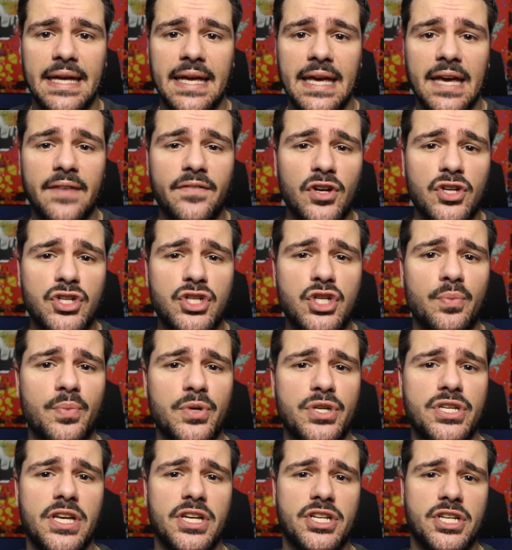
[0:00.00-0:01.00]
If you're
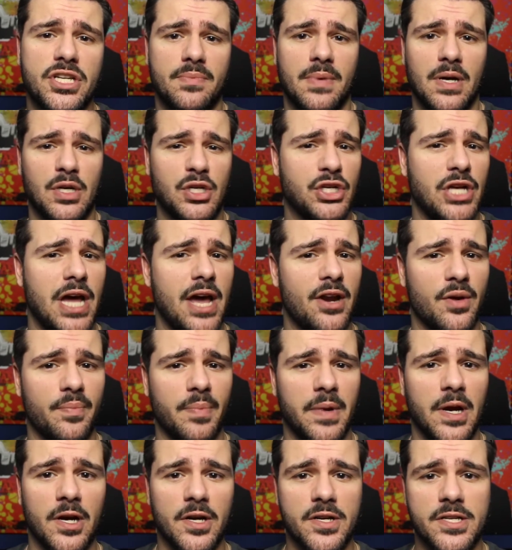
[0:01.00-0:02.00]
superstitious about shattered
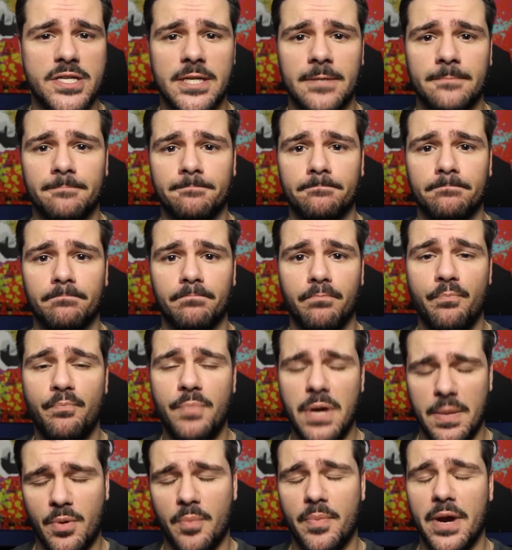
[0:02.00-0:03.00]
mirrors,
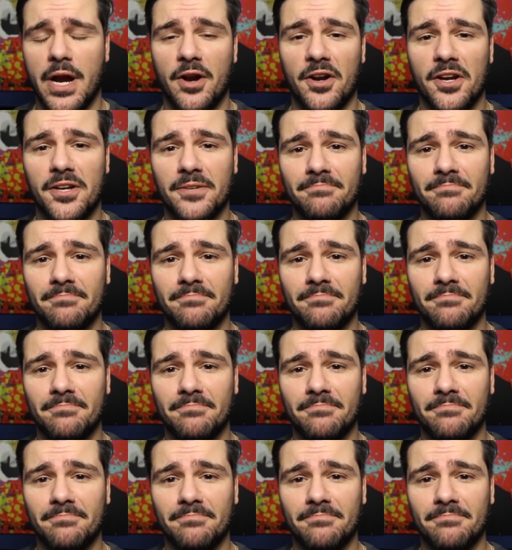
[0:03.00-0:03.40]
be prepared.